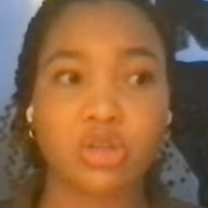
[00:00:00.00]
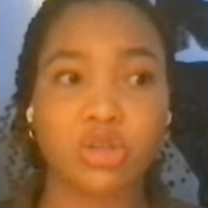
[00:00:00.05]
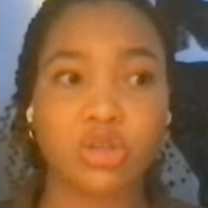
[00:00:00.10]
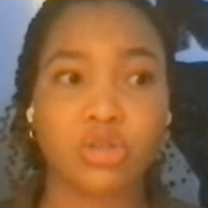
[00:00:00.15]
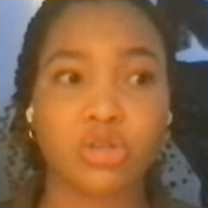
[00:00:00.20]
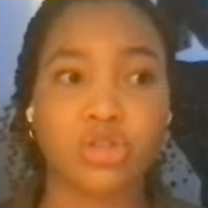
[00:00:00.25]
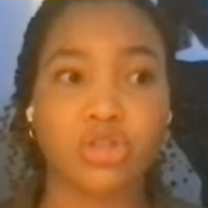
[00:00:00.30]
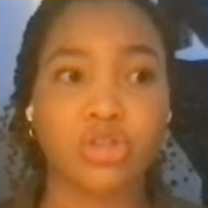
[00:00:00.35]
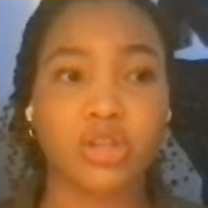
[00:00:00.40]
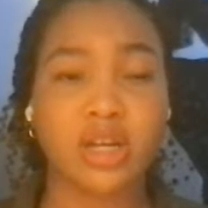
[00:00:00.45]

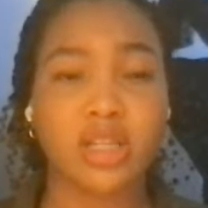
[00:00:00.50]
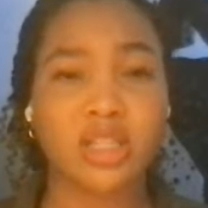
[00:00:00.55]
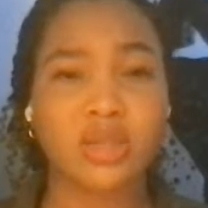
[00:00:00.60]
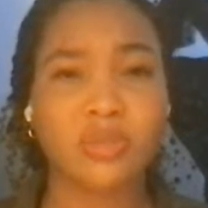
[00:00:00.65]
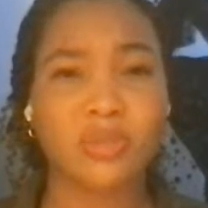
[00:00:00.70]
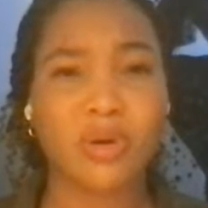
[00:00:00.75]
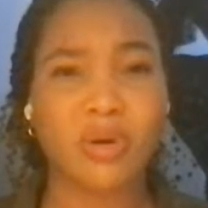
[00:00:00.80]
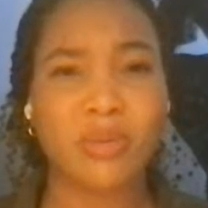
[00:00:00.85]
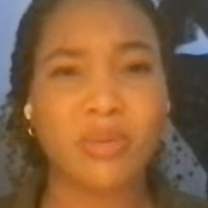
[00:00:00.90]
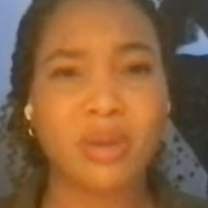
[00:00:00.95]
So she tried
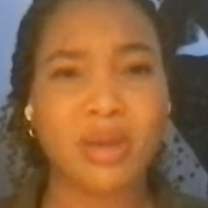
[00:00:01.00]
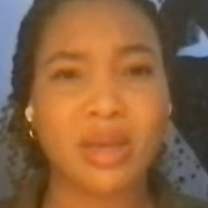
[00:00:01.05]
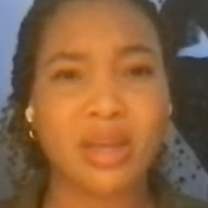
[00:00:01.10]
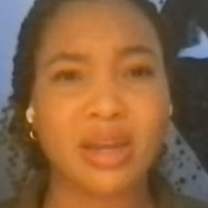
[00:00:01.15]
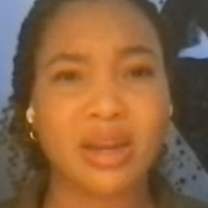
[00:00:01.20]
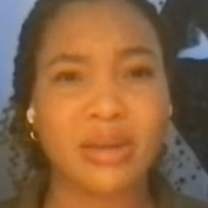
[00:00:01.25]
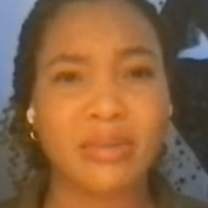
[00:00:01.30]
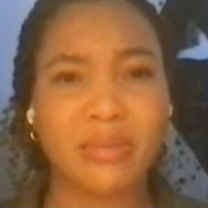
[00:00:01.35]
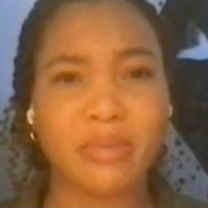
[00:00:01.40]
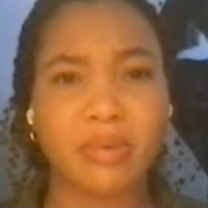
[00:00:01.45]
to put me
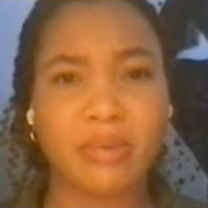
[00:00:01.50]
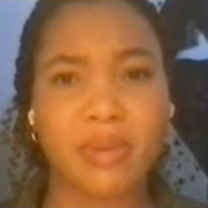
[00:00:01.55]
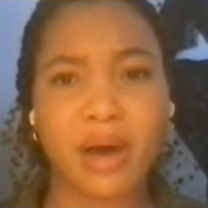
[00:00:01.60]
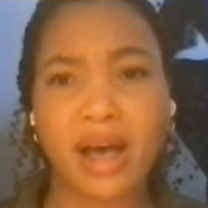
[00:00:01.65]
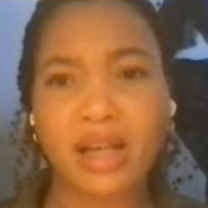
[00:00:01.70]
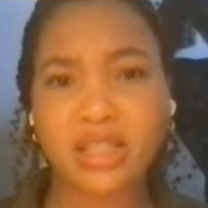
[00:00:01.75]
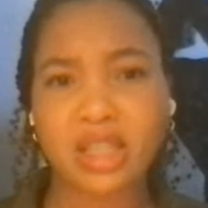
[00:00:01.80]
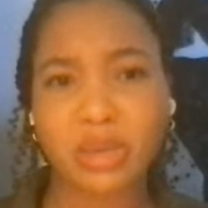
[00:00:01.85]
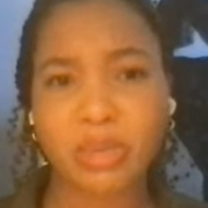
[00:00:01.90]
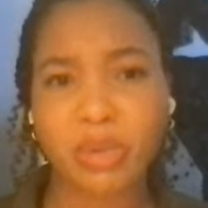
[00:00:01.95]
in
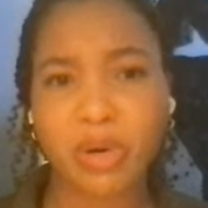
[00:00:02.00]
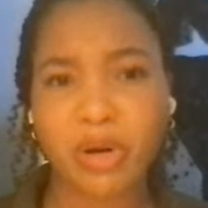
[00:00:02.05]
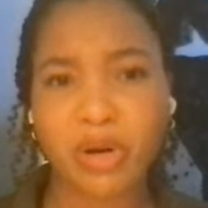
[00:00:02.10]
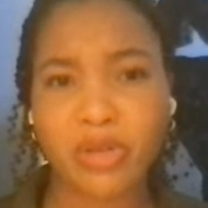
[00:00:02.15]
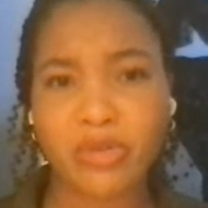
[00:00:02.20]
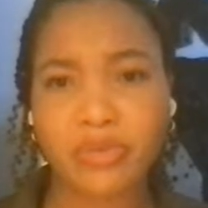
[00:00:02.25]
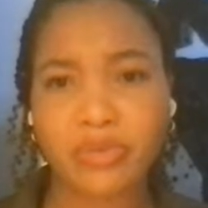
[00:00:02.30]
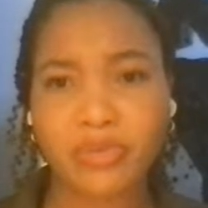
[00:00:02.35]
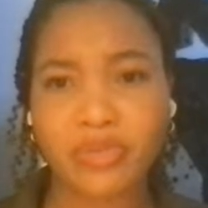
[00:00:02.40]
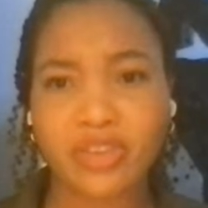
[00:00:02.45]

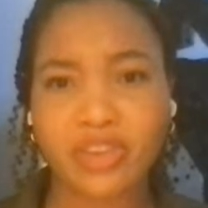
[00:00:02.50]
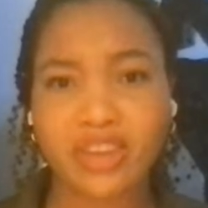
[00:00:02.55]
basketball,